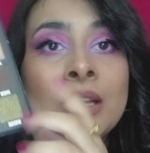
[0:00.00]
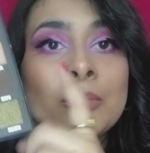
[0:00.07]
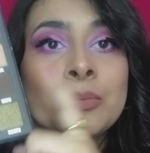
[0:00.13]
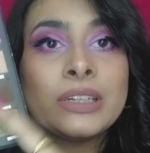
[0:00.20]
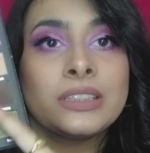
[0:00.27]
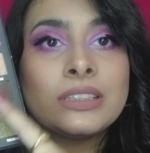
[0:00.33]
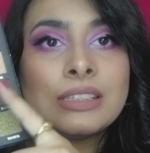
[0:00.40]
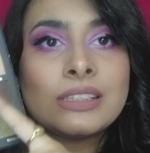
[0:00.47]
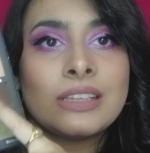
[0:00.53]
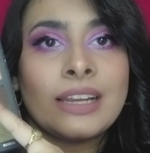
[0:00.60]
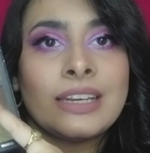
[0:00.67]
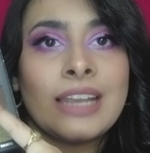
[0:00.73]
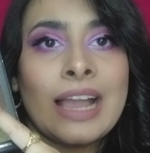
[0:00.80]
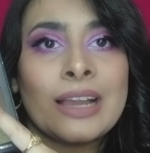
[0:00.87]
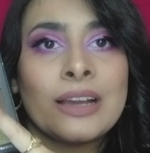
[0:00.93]
But this
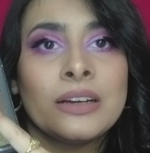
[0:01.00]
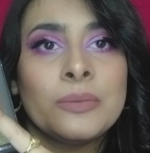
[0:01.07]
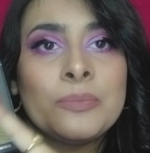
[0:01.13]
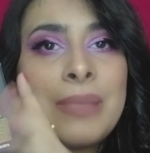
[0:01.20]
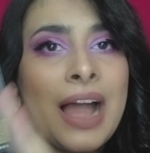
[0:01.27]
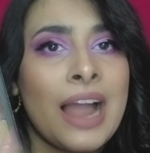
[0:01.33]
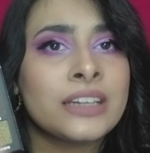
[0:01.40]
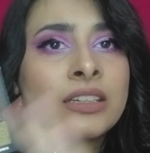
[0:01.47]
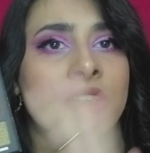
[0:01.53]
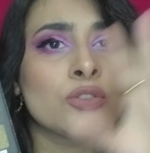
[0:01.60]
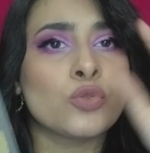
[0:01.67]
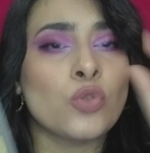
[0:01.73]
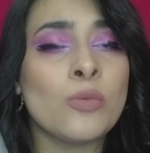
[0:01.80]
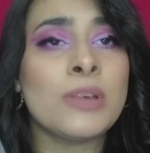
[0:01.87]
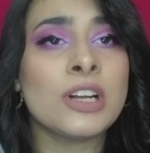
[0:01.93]
lilac packed
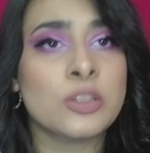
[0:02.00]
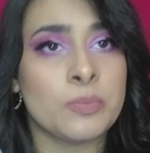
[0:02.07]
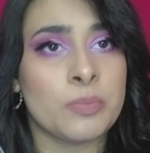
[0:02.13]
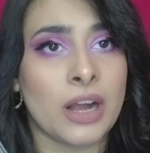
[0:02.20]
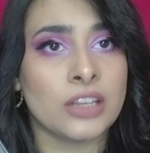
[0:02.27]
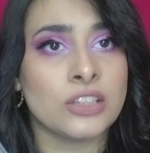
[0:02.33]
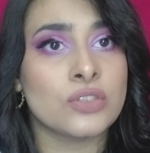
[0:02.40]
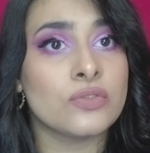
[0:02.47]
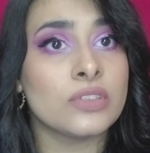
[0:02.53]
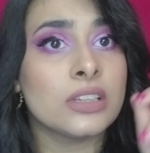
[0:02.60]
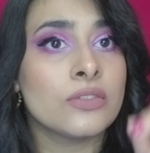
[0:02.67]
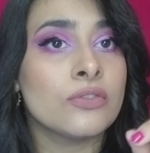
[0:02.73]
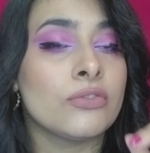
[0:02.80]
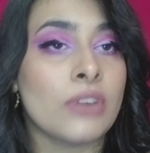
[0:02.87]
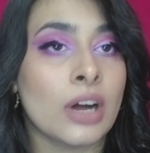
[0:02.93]
so much punch
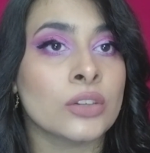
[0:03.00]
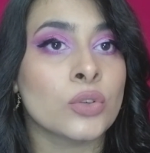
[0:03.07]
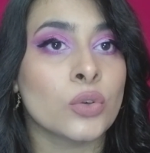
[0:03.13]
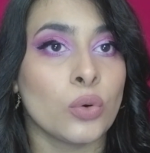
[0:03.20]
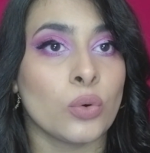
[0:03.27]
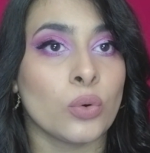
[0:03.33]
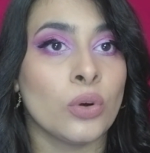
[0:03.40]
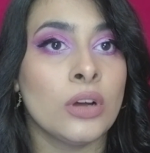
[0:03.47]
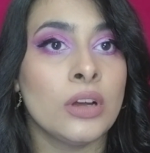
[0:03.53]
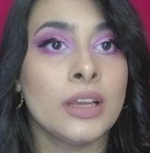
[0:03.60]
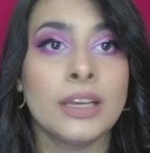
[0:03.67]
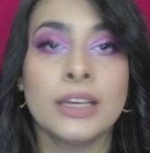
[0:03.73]
within one go.